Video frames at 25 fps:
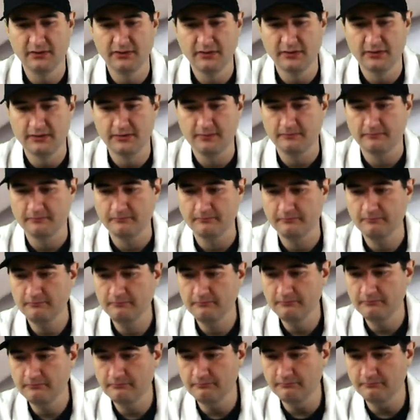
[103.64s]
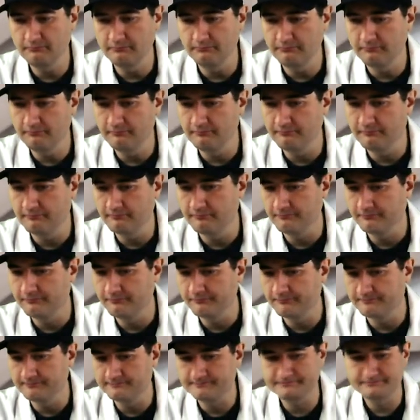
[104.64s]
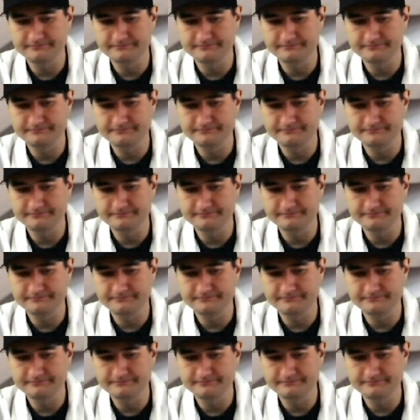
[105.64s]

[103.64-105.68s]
(silence)